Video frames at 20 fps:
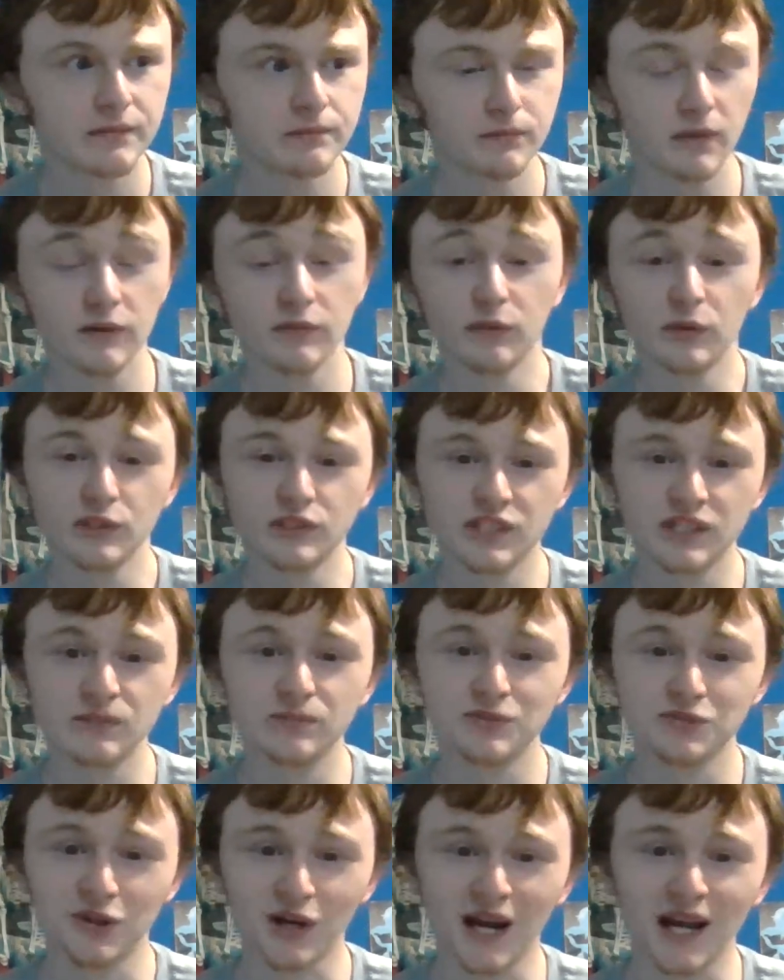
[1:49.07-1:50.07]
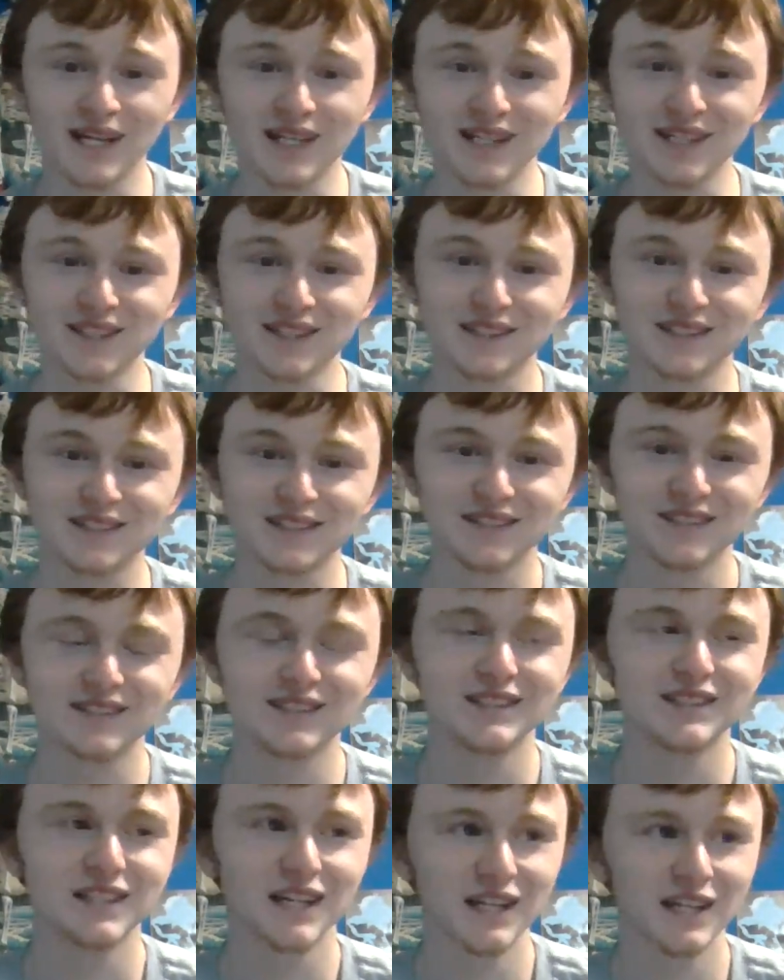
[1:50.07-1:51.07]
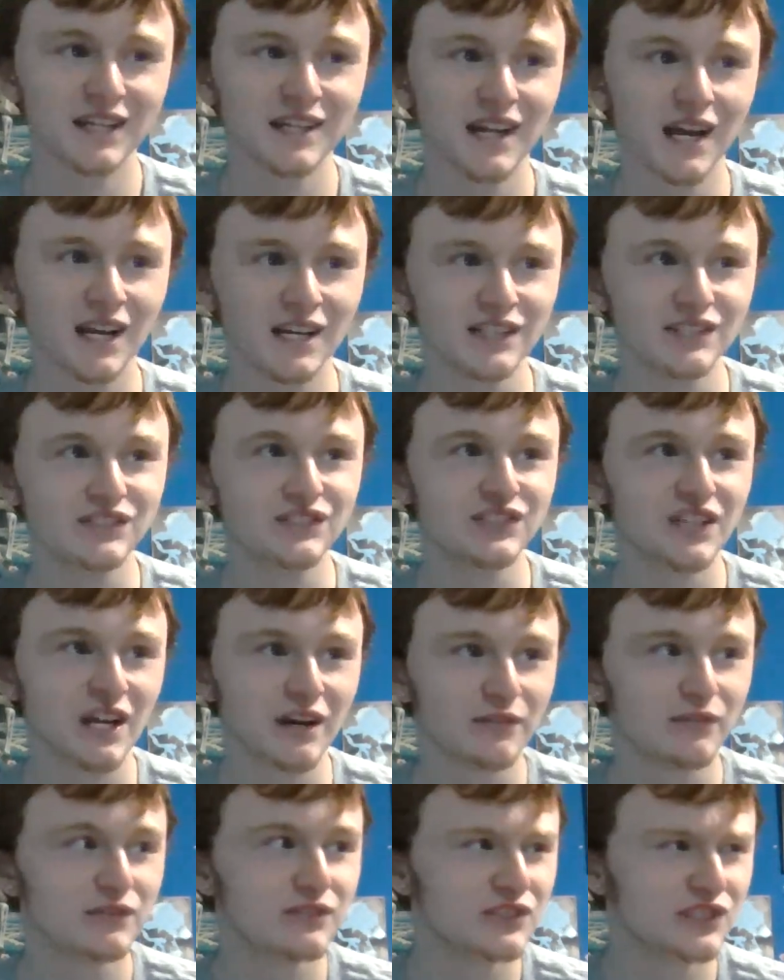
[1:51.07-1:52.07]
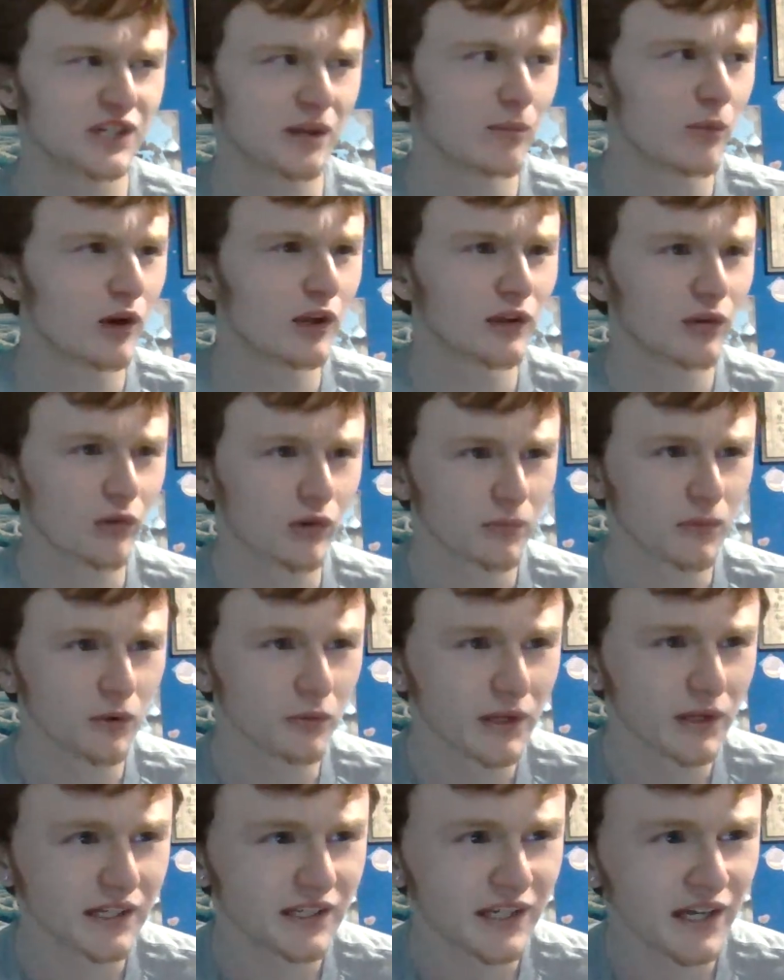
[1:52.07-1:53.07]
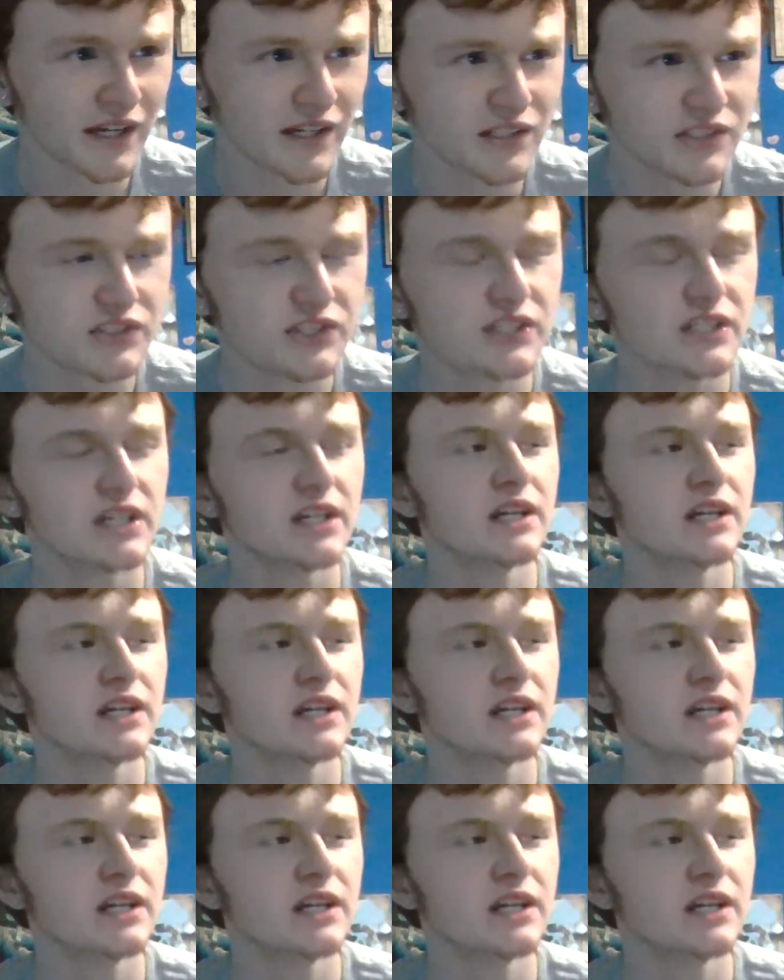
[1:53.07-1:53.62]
My voice keeps cracking, and I sound somewhat normal when it does.